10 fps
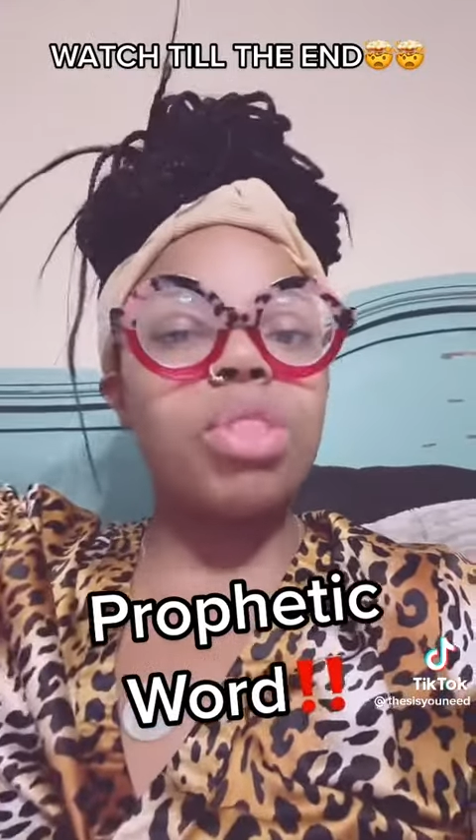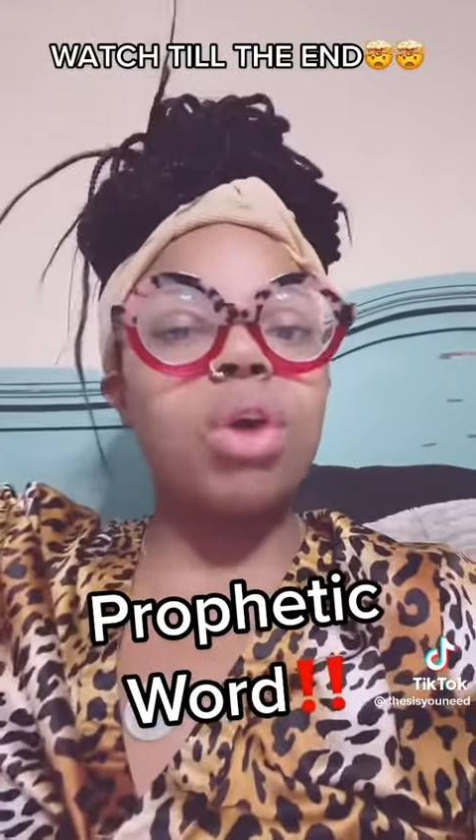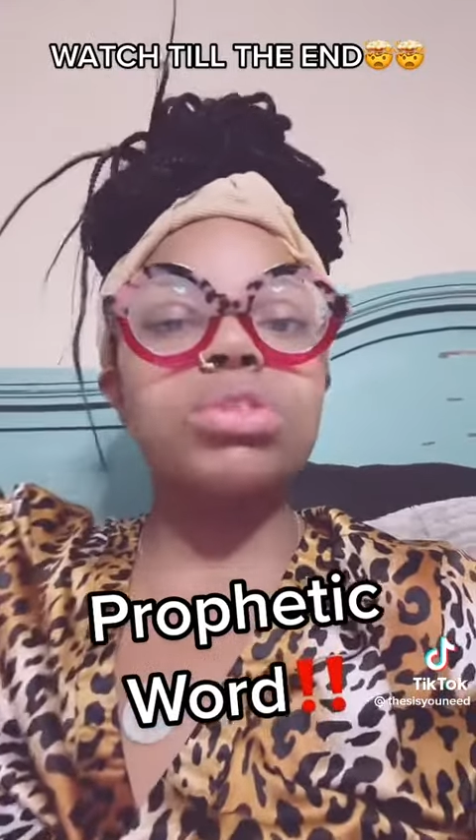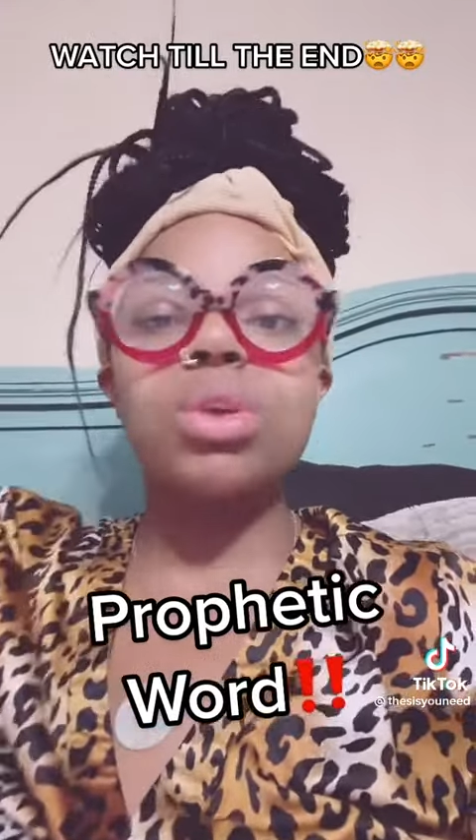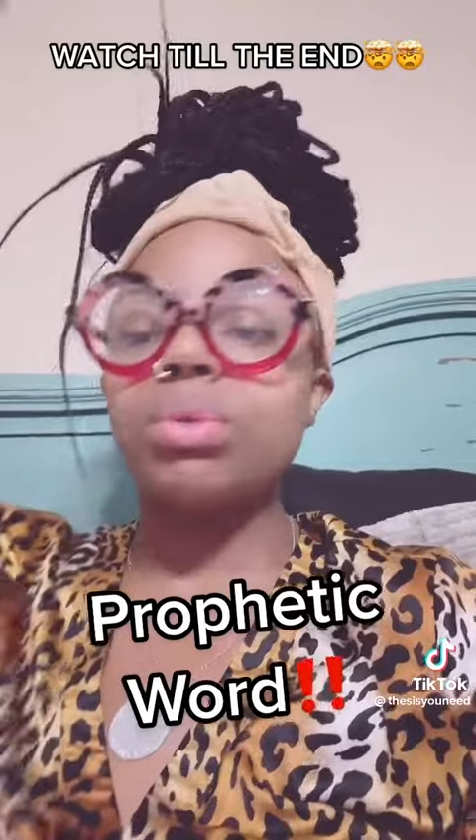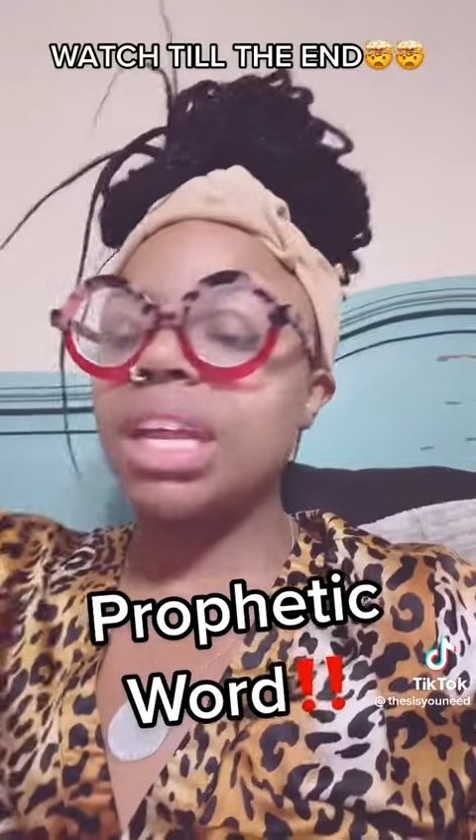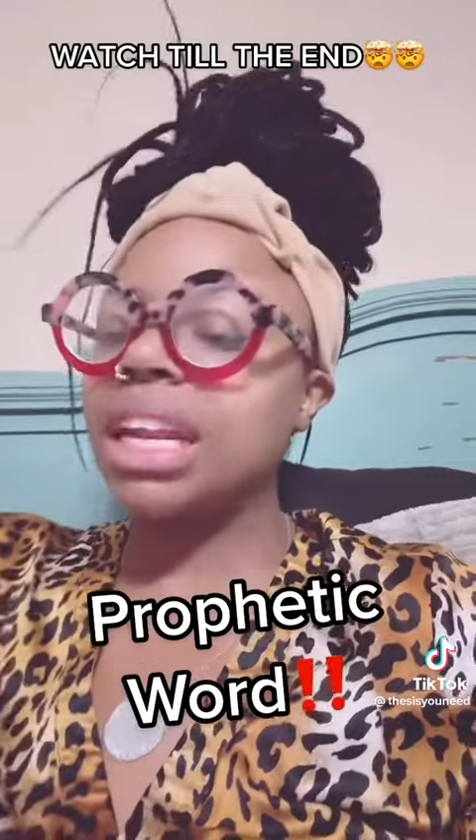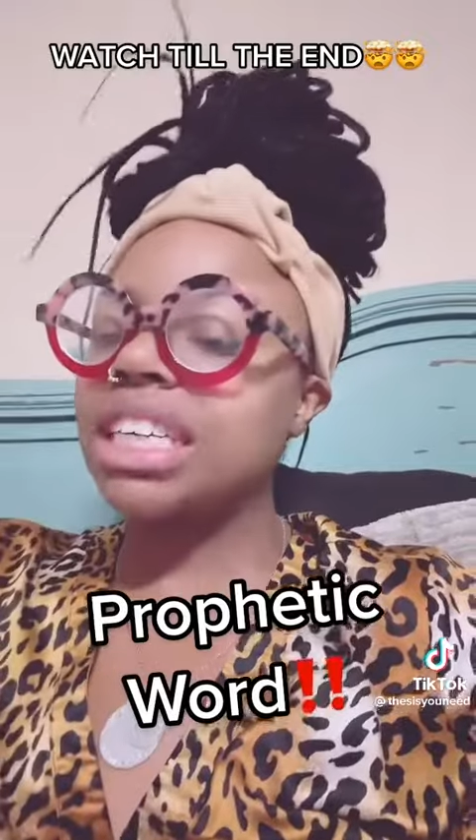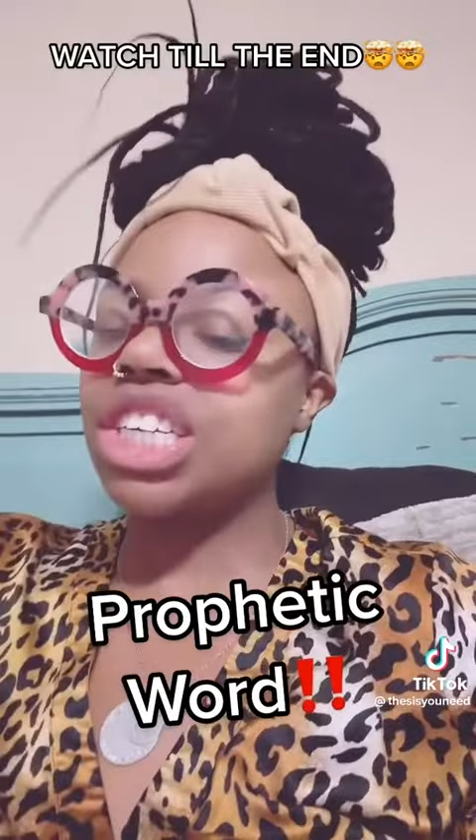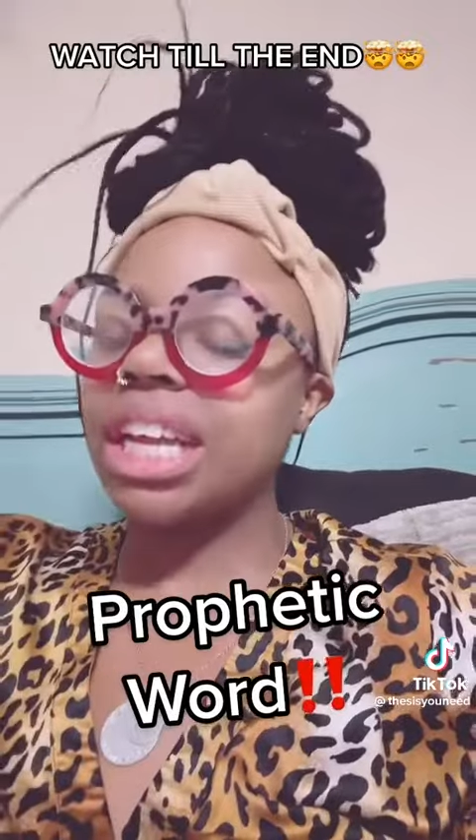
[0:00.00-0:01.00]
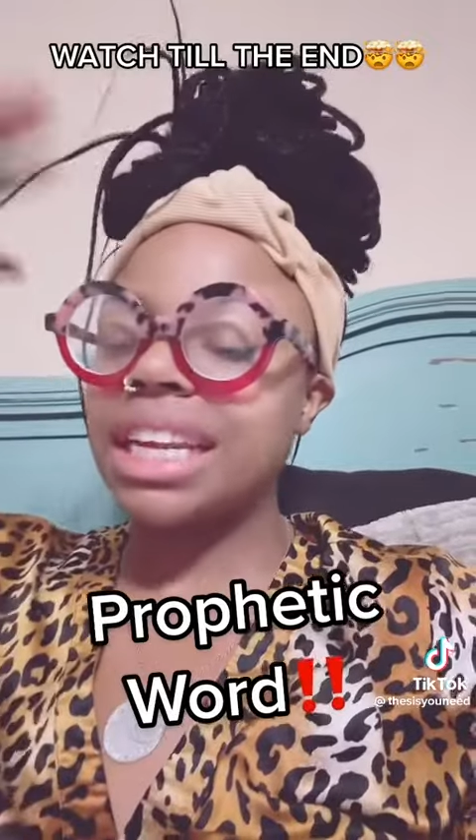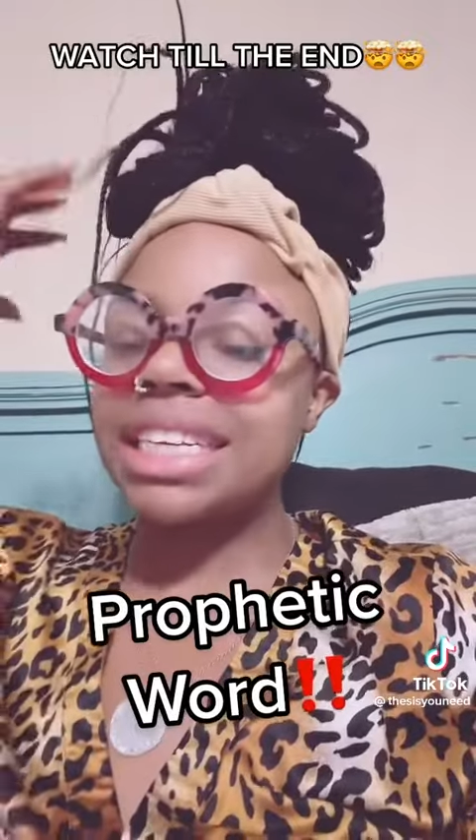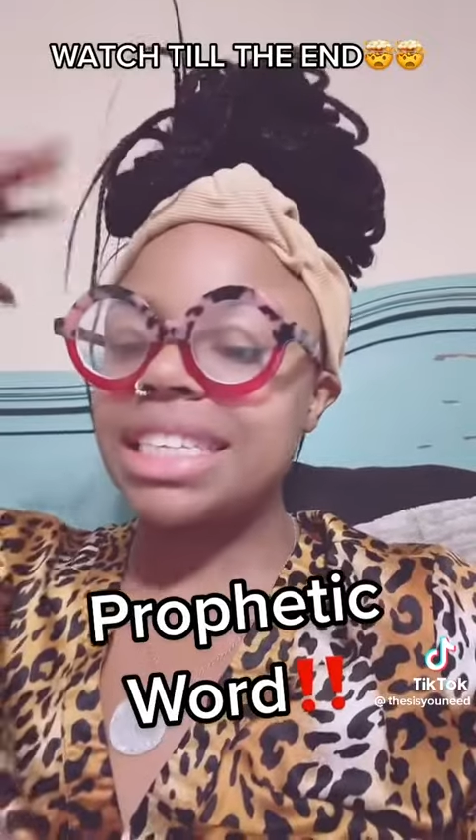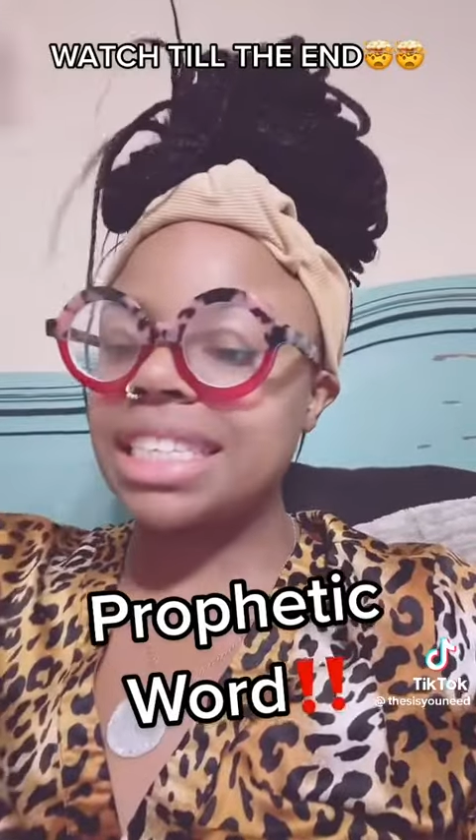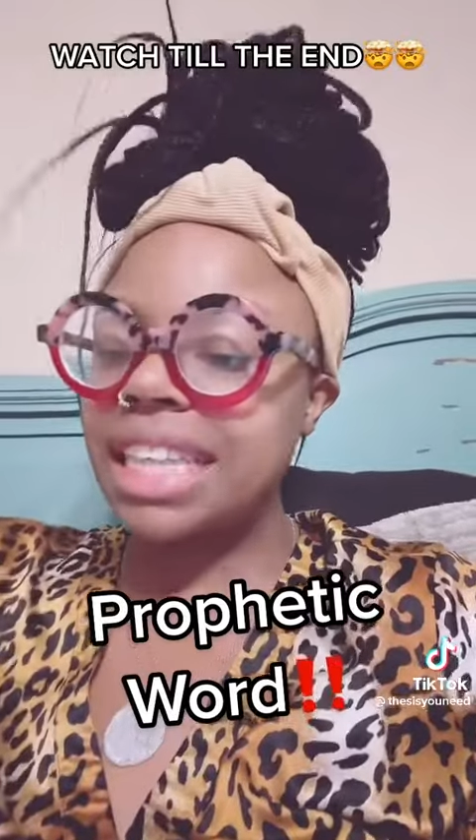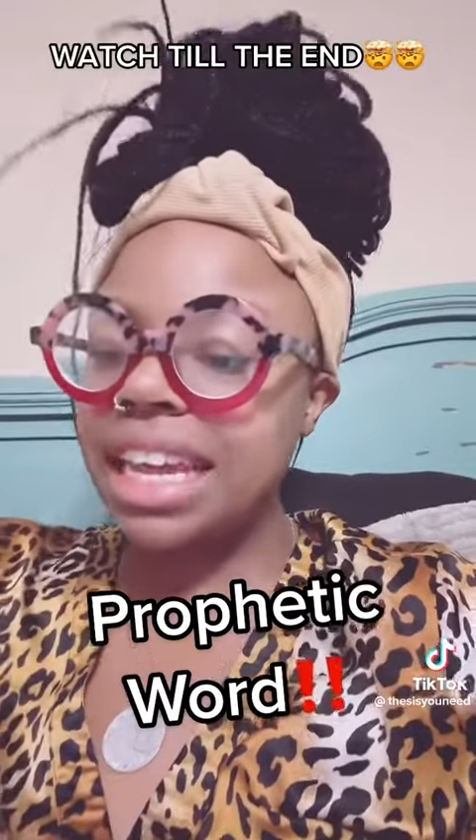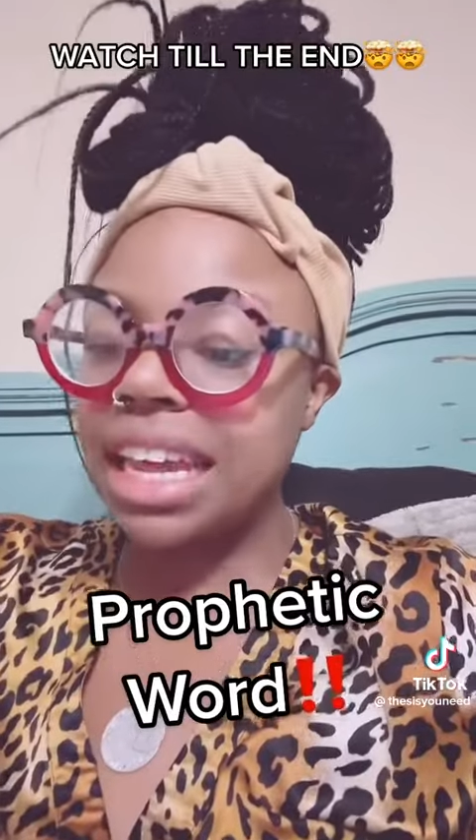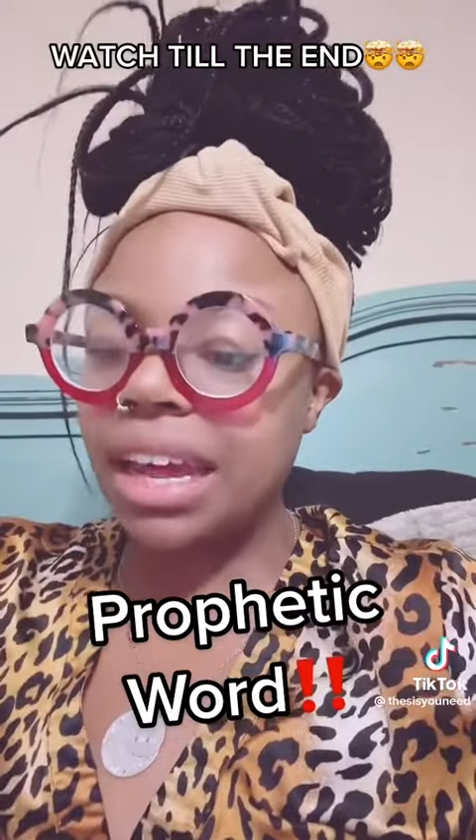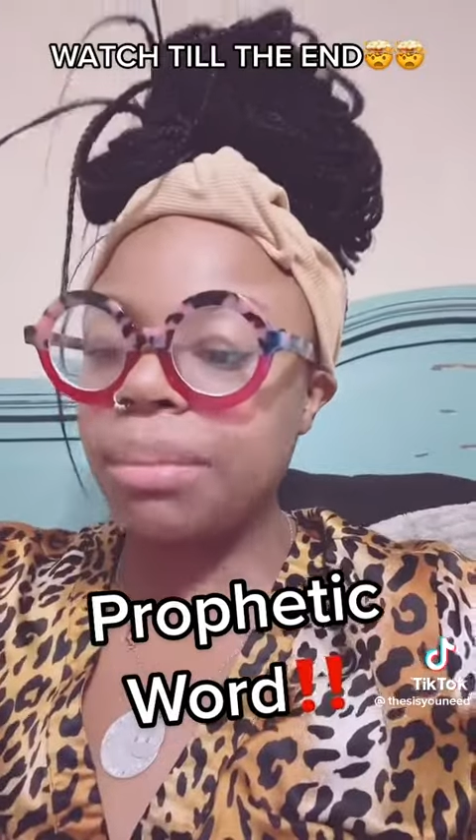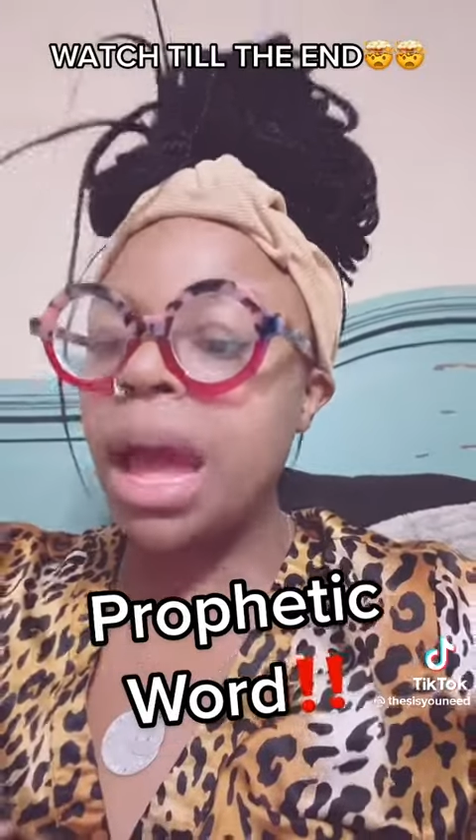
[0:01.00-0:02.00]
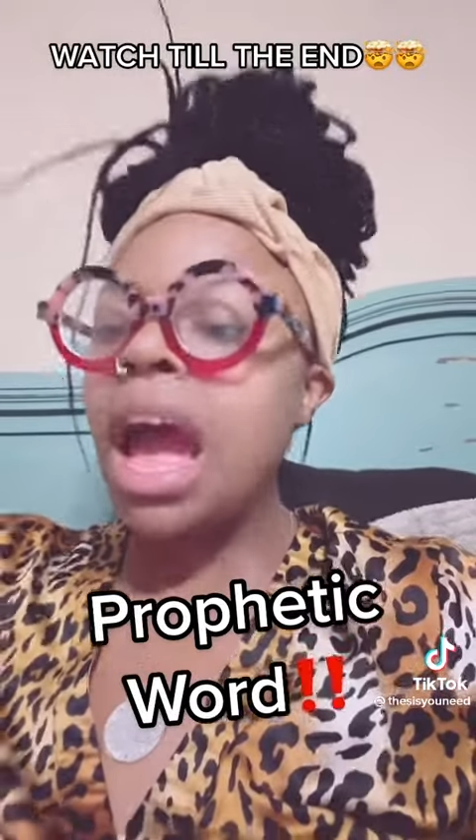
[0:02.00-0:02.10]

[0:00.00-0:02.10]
those who diligently seek him.